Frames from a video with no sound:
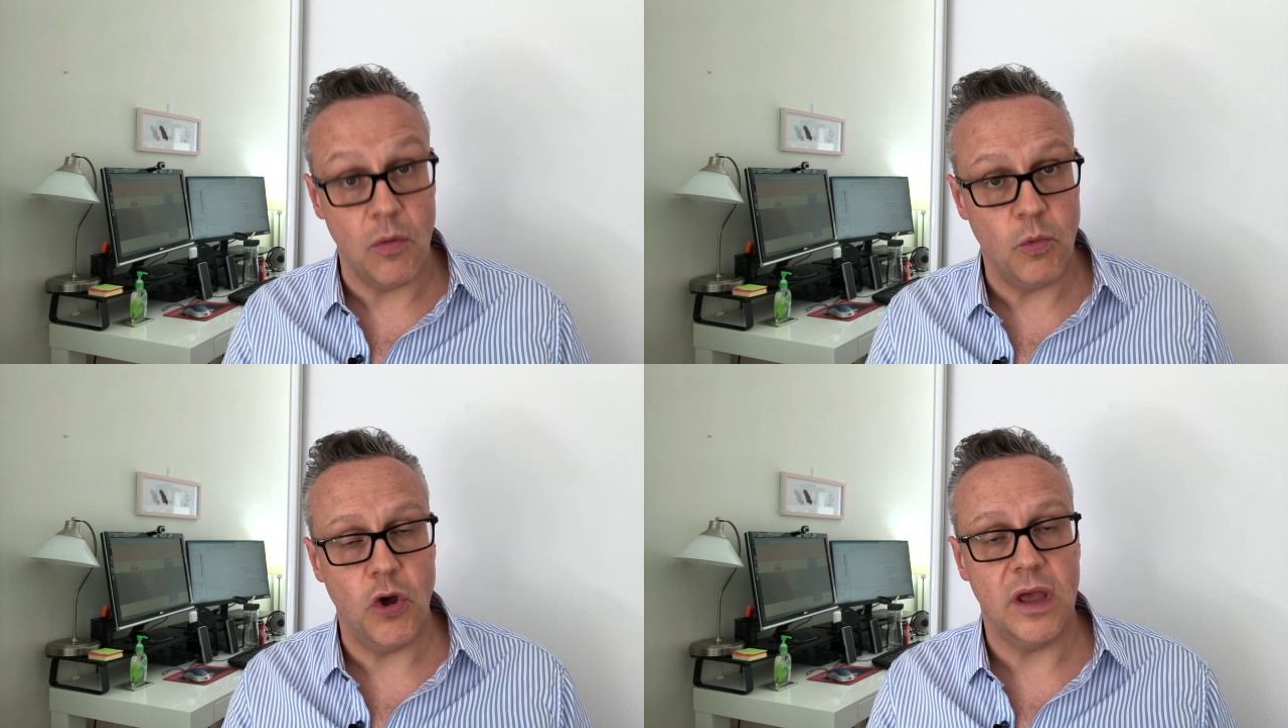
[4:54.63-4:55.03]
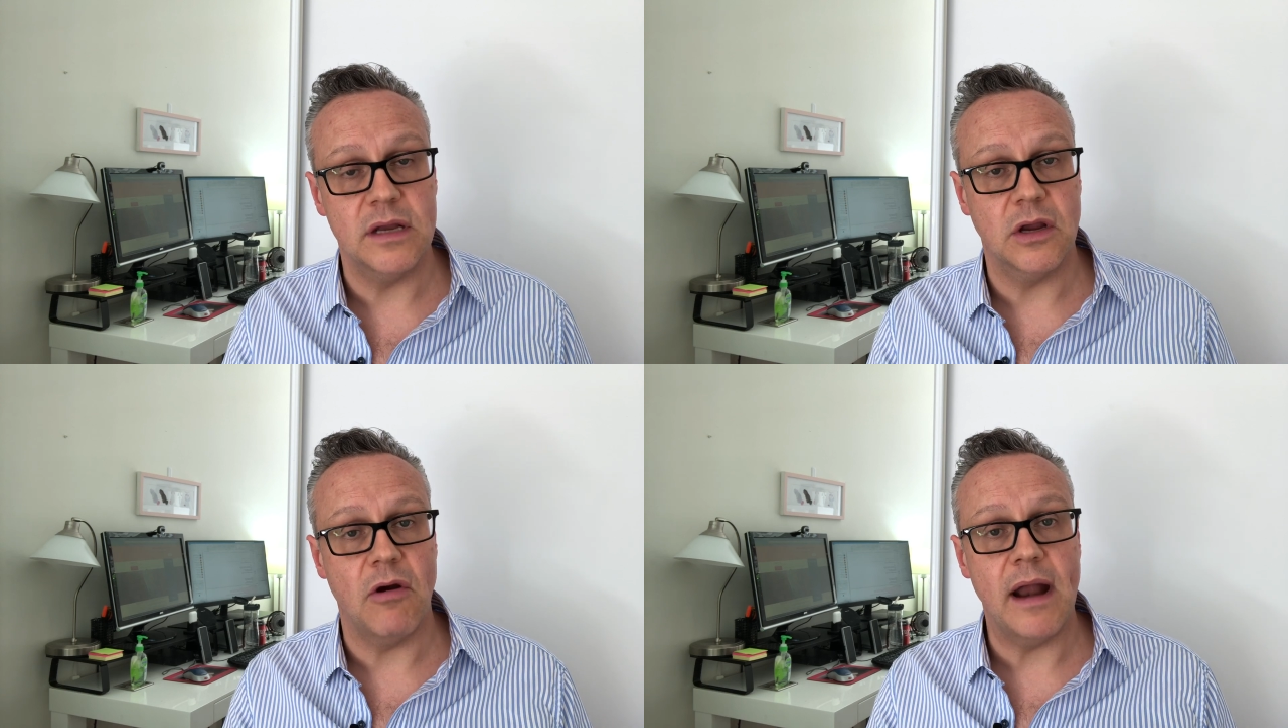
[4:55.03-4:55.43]
on work
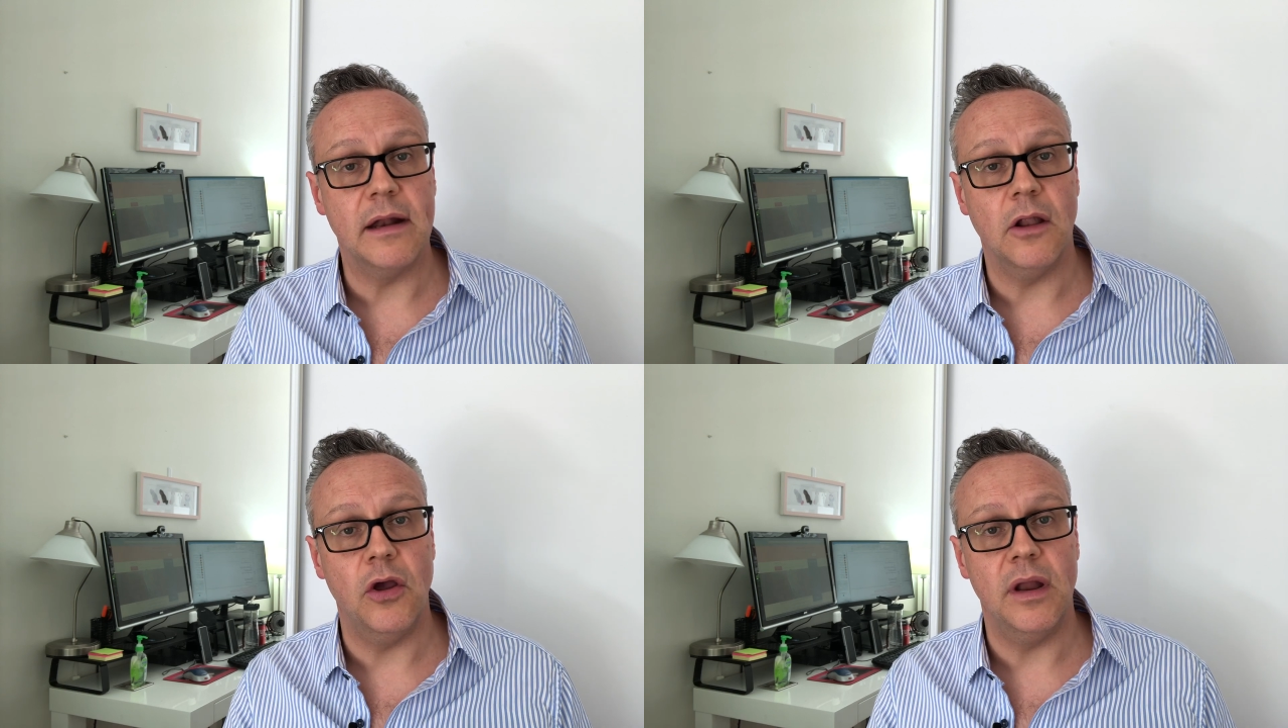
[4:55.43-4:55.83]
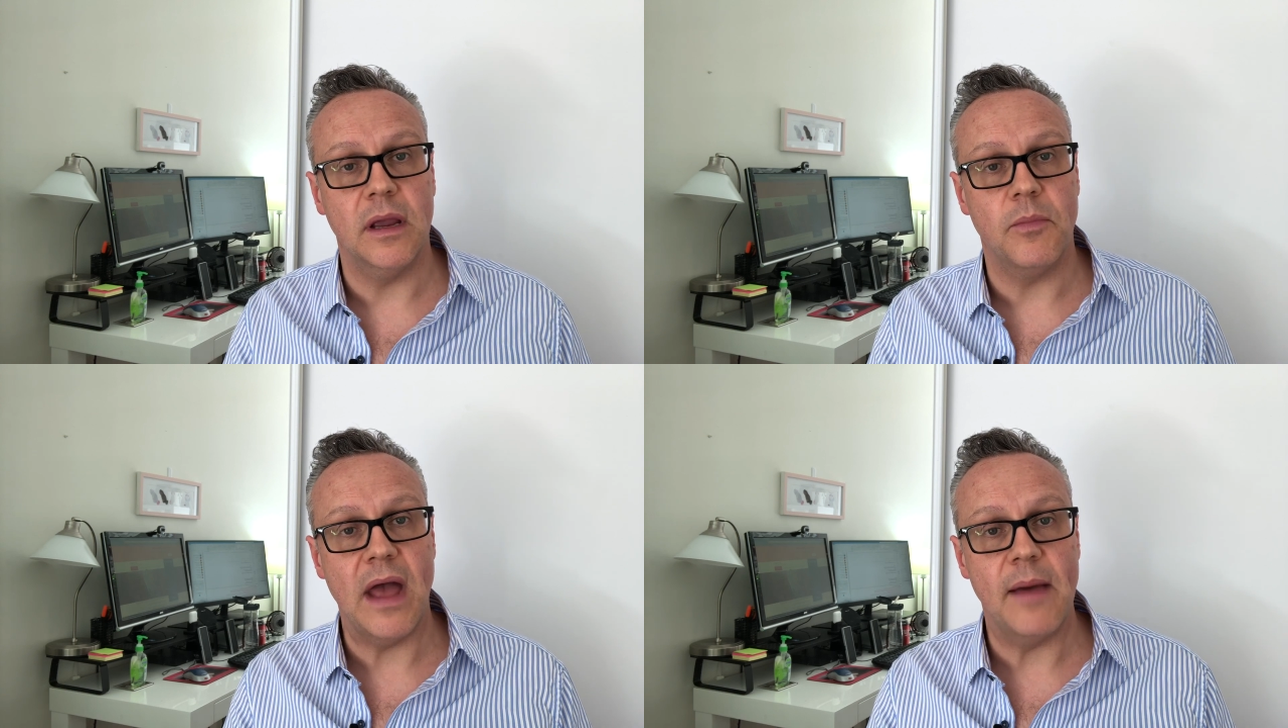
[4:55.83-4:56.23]
integrated learning
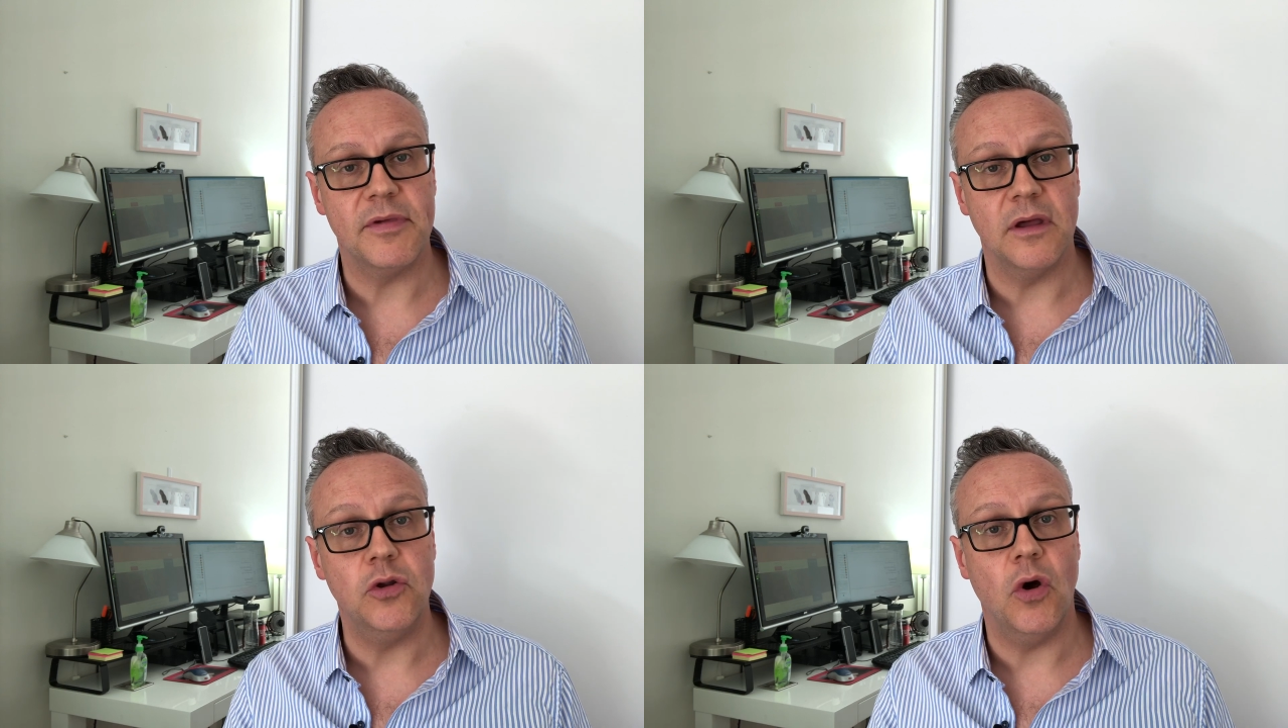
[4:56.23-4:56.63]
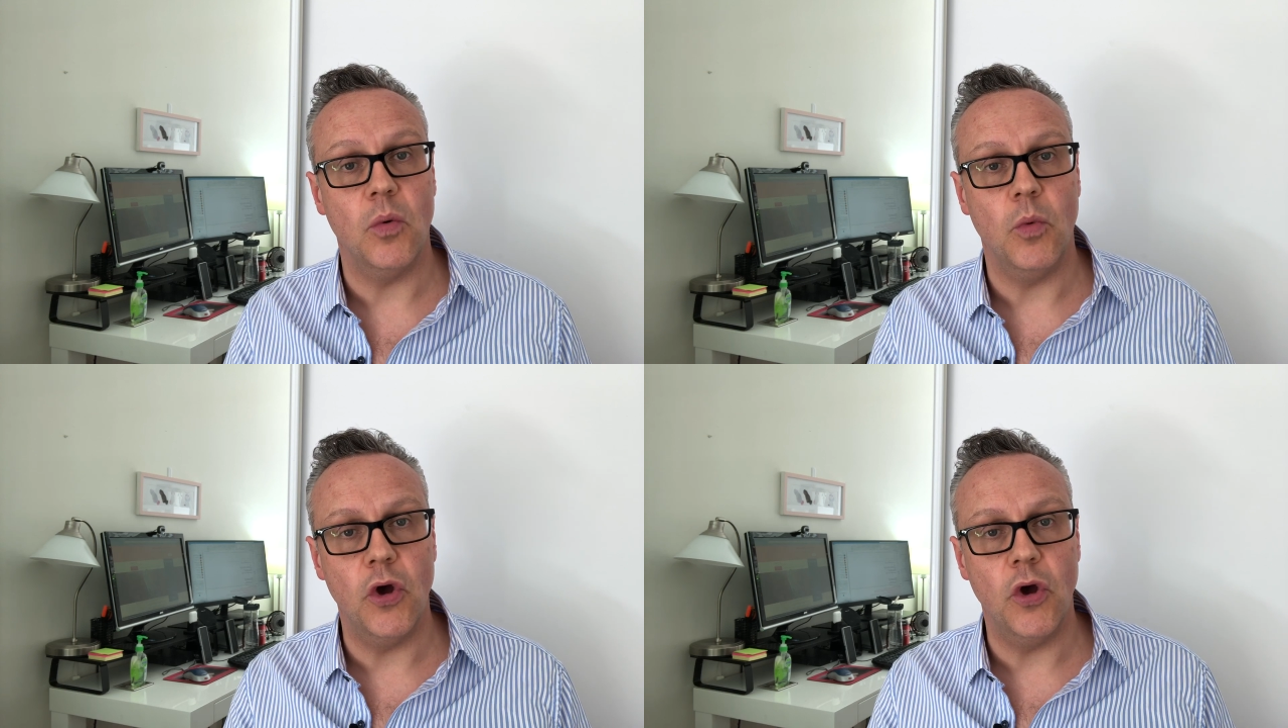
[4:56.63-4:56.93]
and perhaps are not